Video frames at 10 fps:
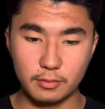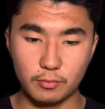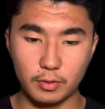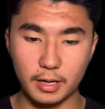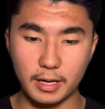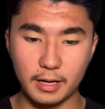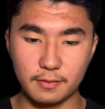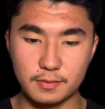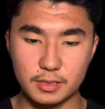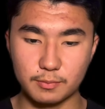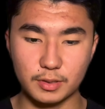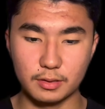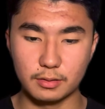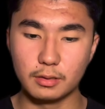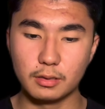we're going to have
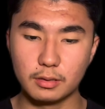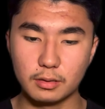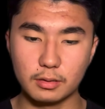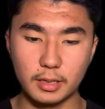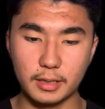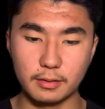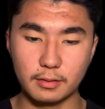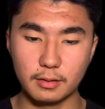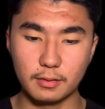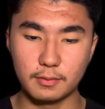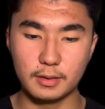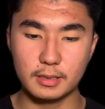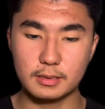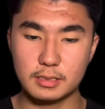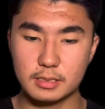something like
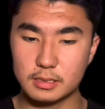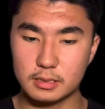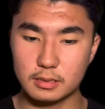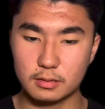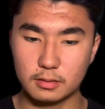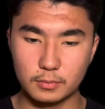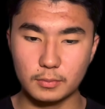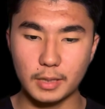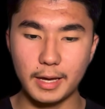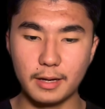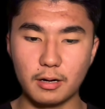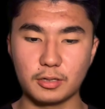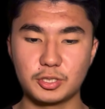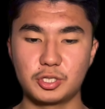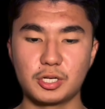this, and
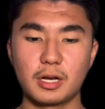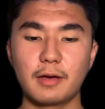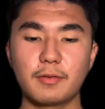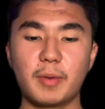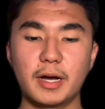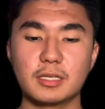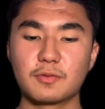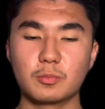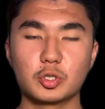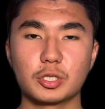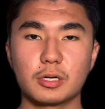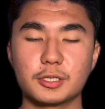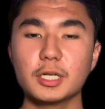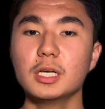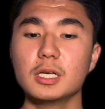oxygen is going to have a minus formal charge.
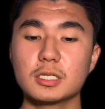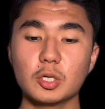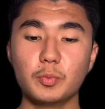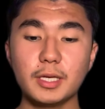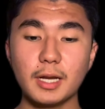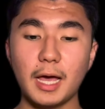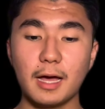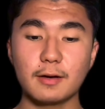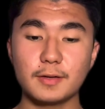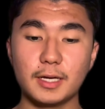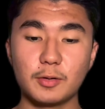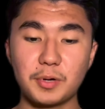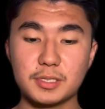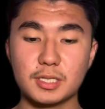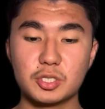So we could have a
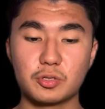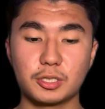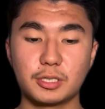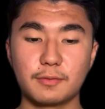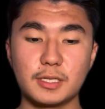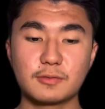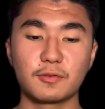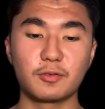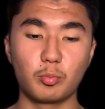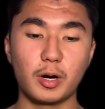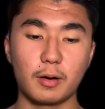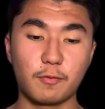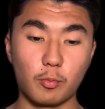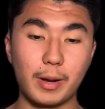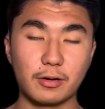resonance structure of this for
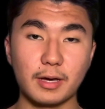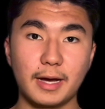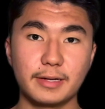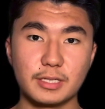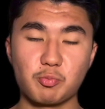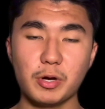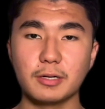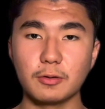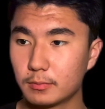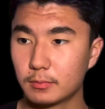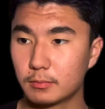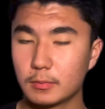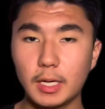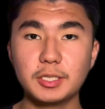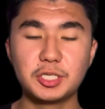formaldehyde as well.
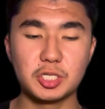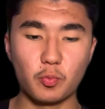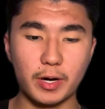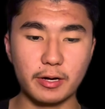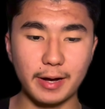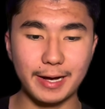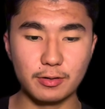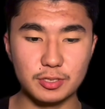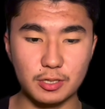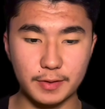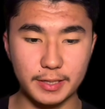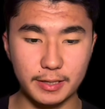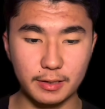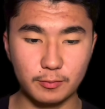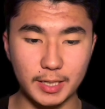And just to write our arrows over
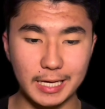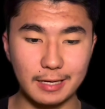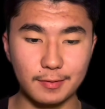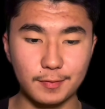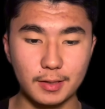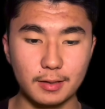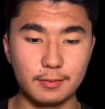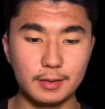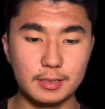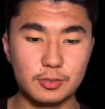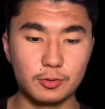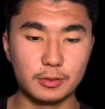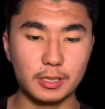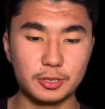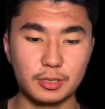here, we'd have these two
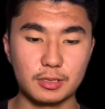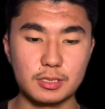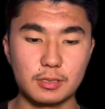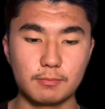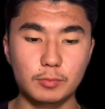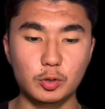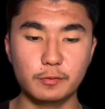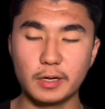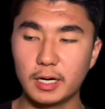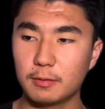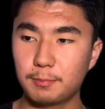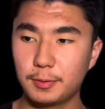electrons move up,